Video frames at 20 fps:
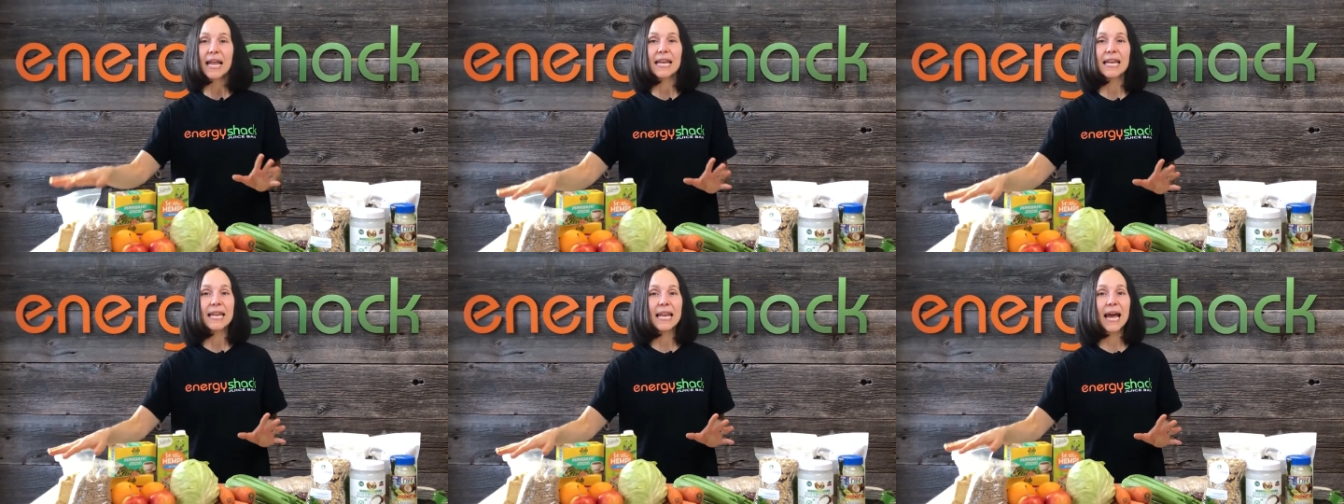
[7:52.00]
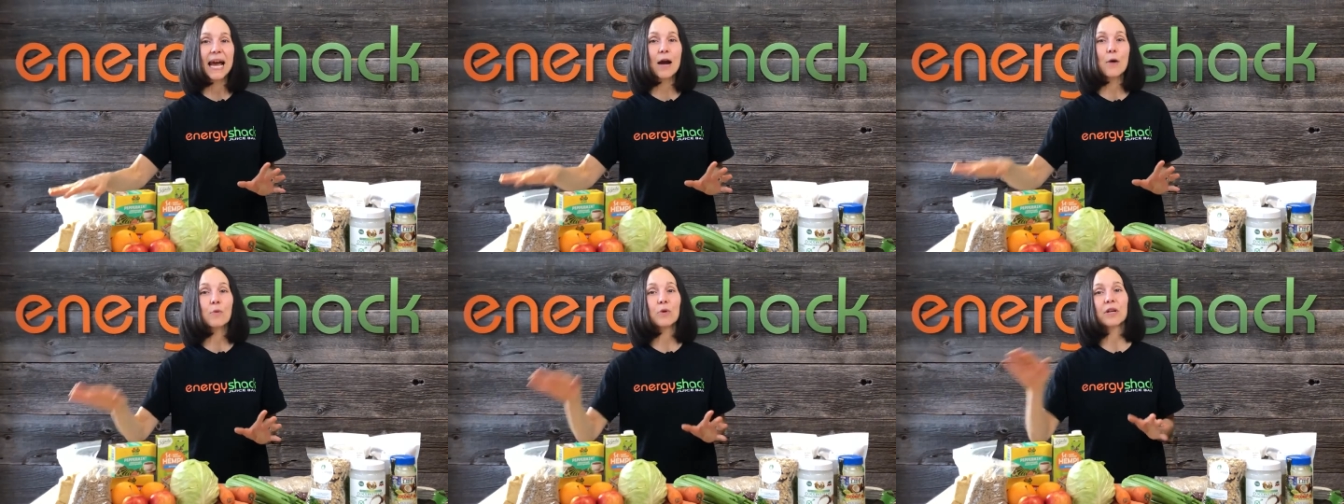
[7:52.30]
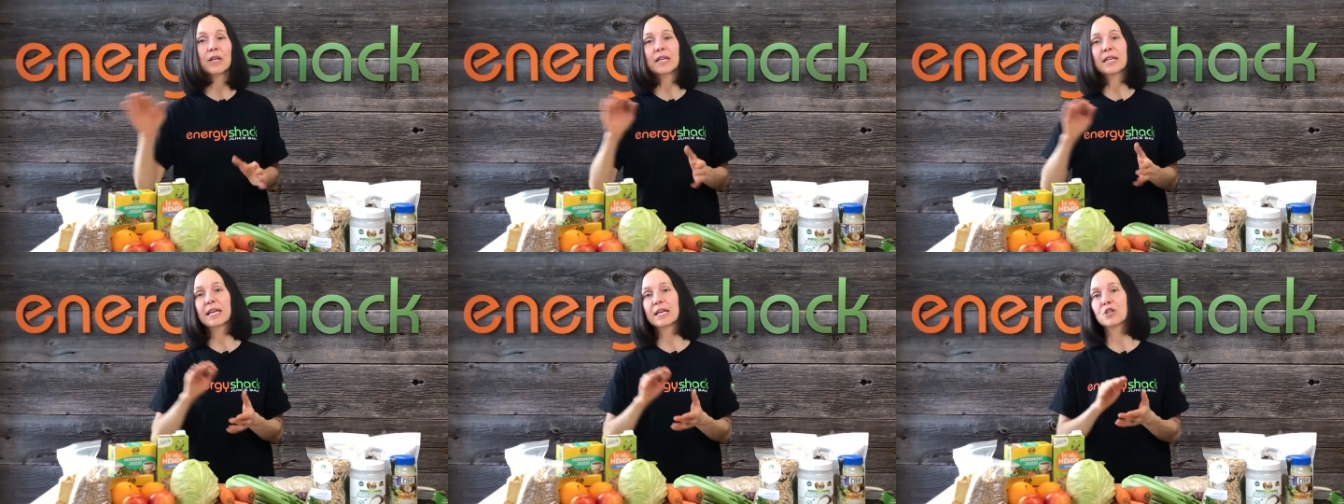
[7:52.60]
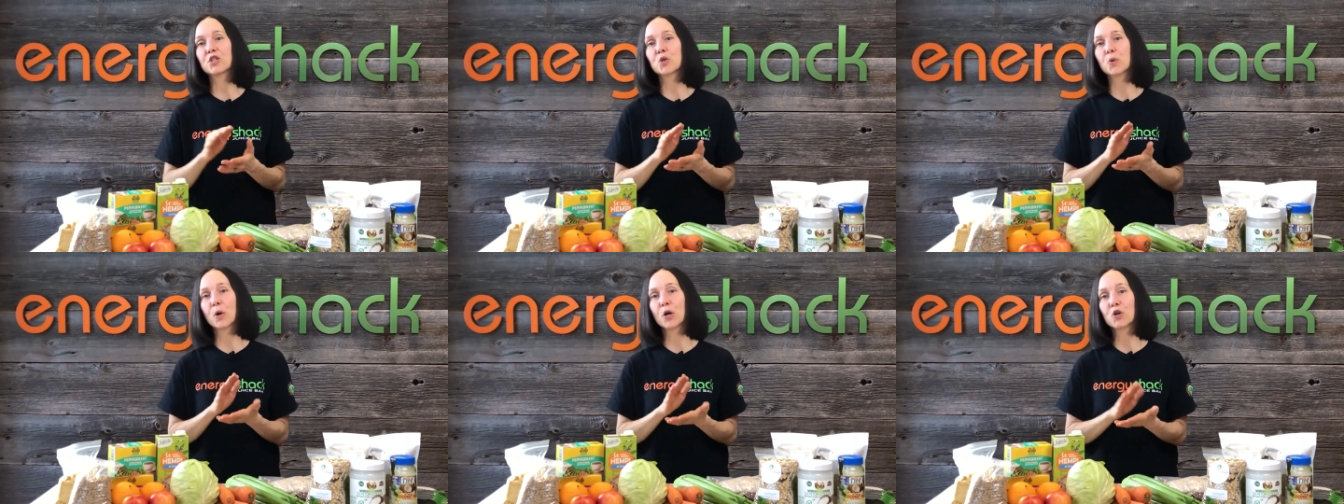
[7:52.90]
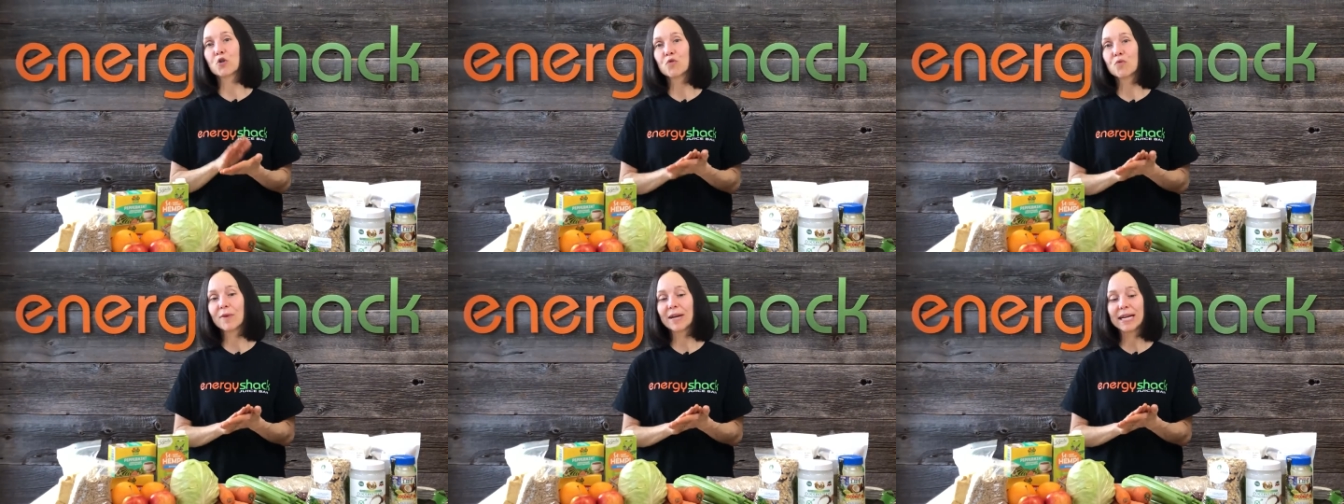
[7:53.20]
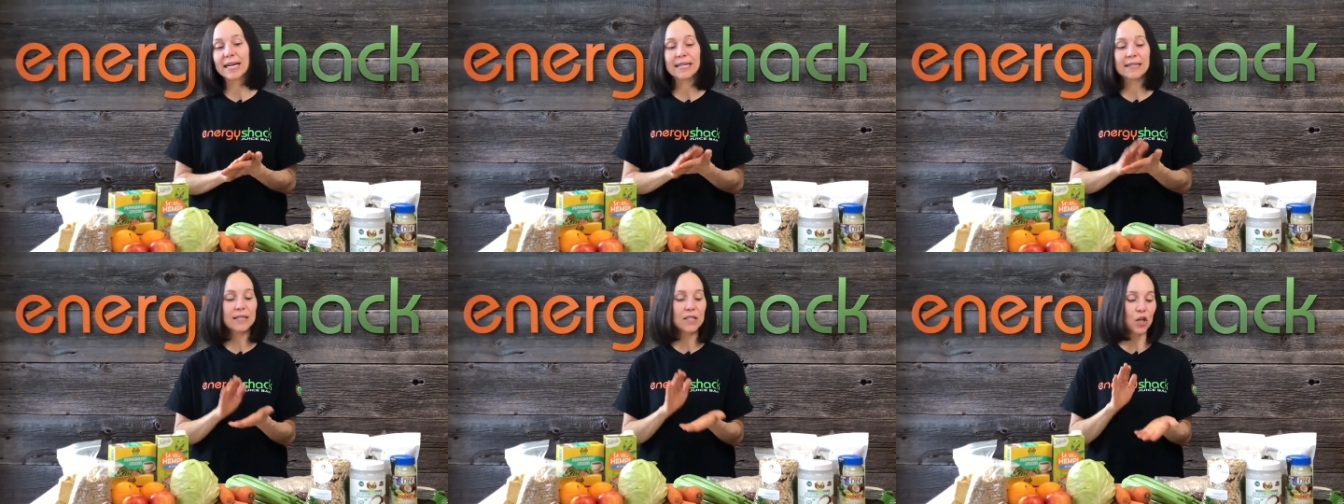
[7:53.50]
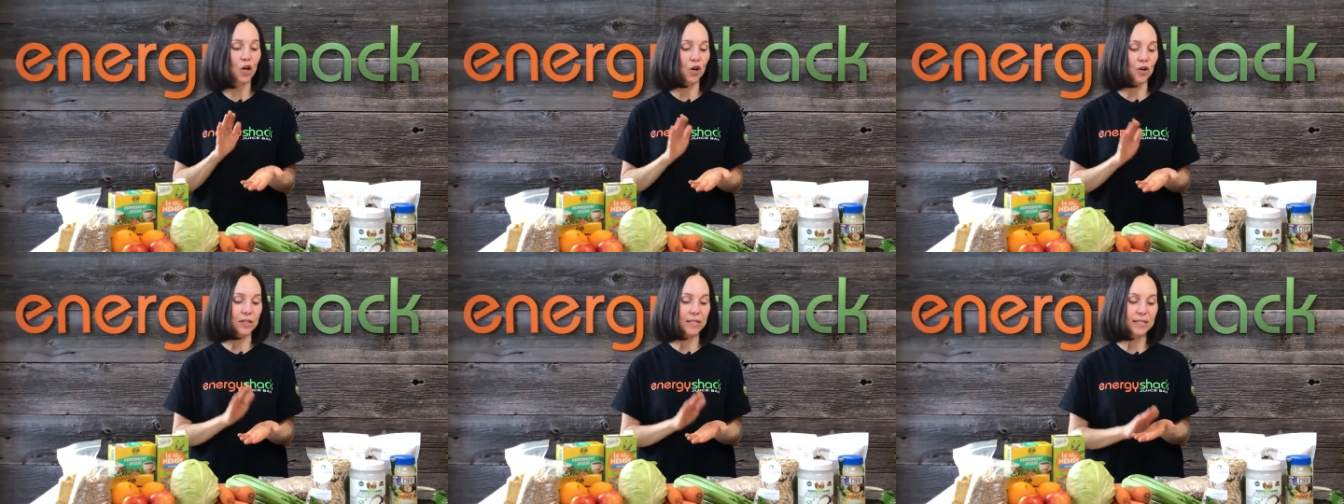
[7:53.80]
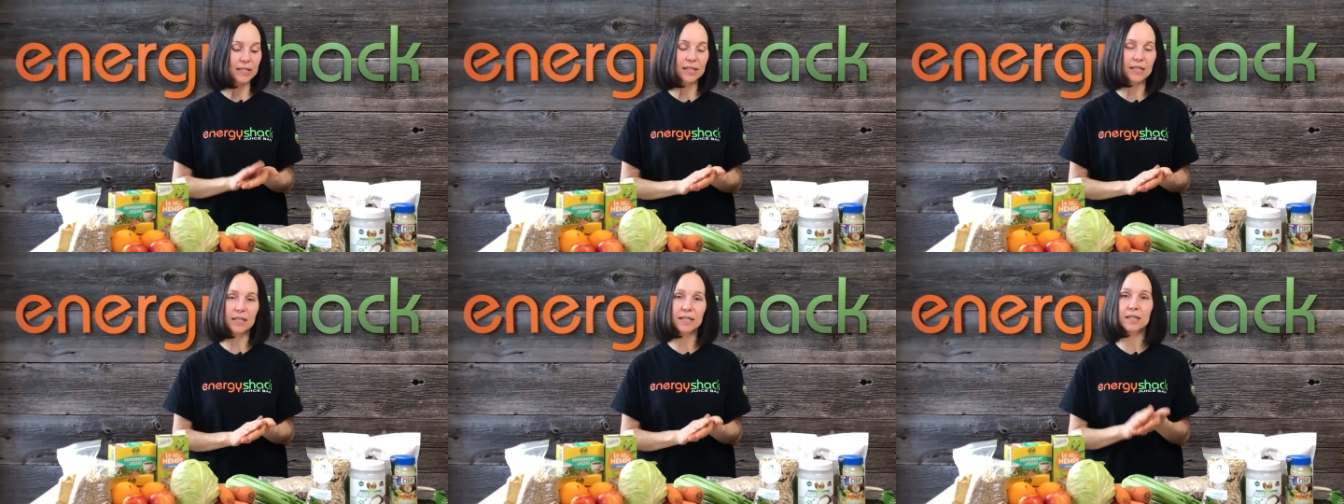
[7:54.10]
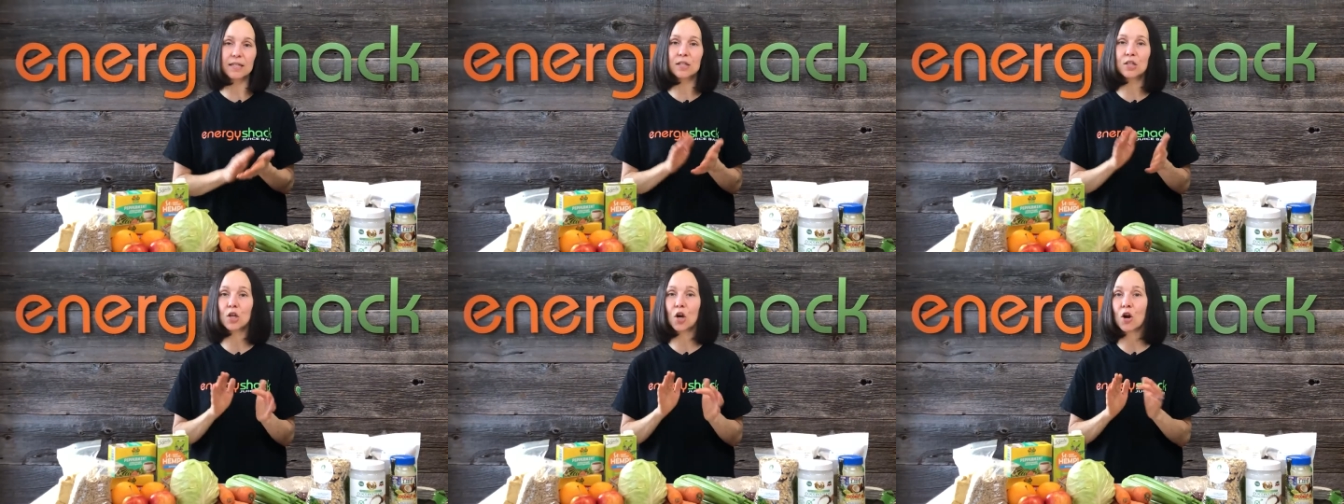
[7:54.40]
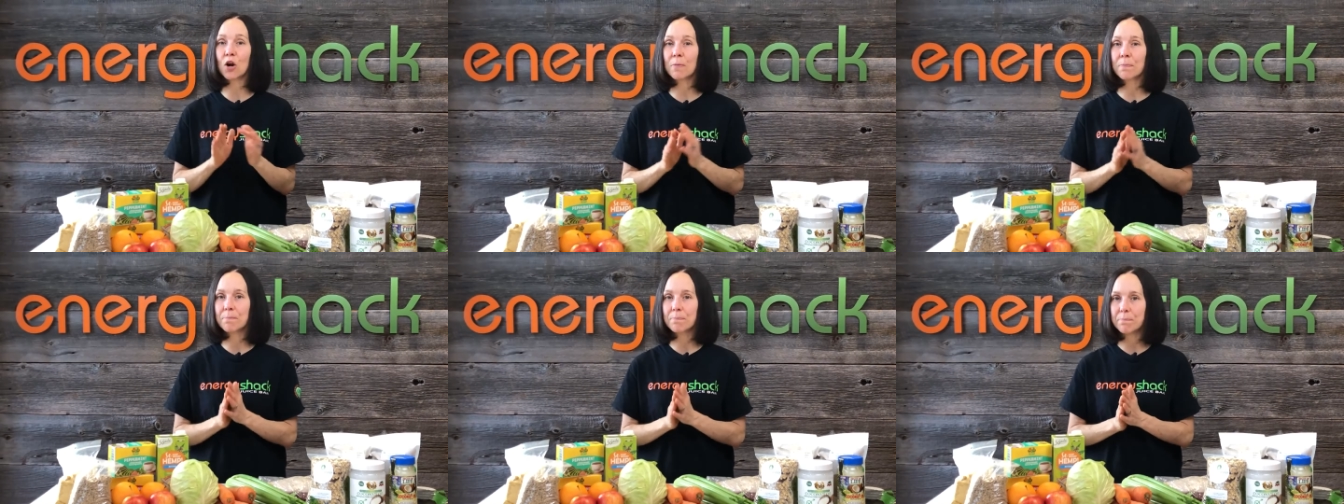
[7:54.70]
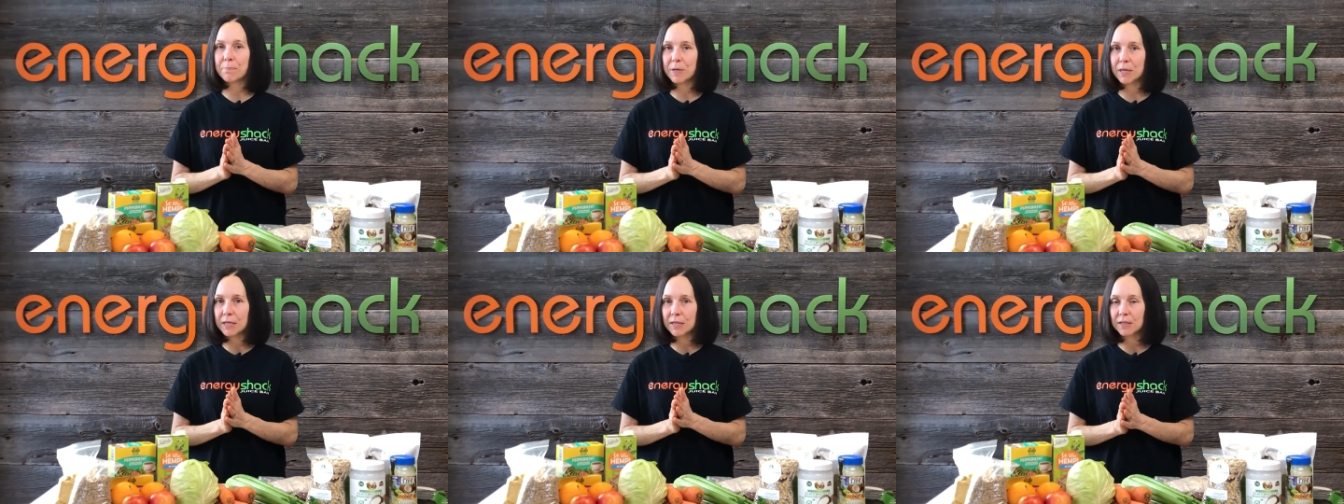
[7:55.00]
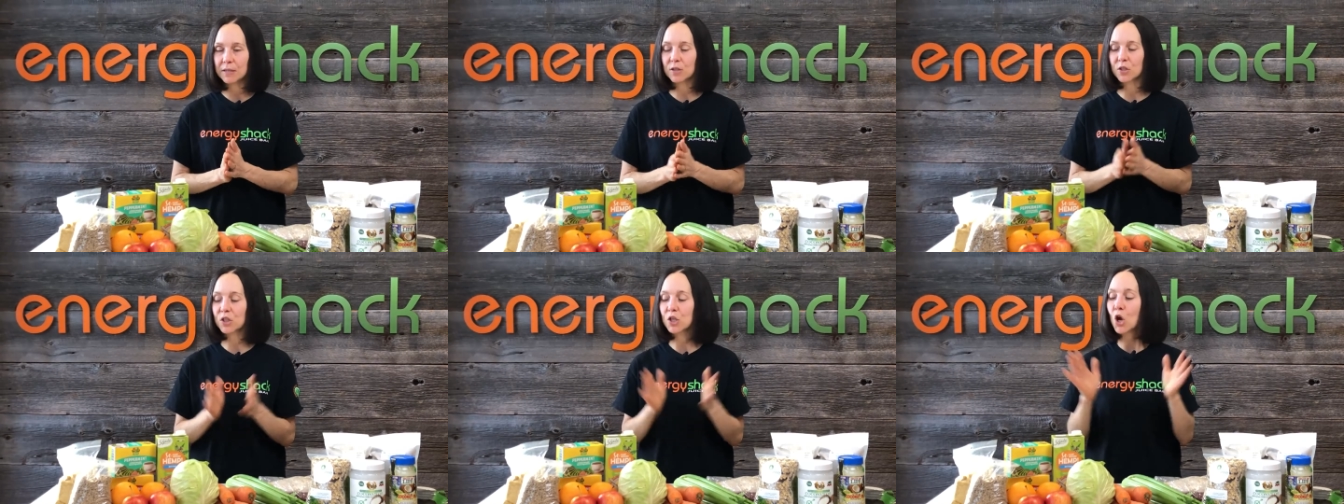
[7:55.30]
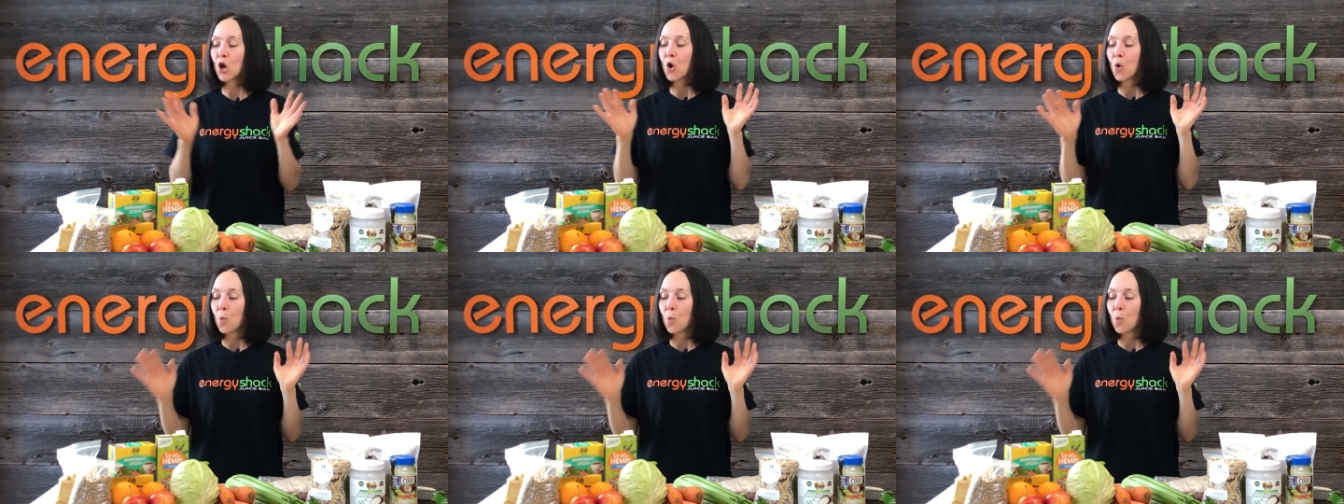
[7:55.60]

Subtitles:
now we're going to get into our grains, our seeds, our beans.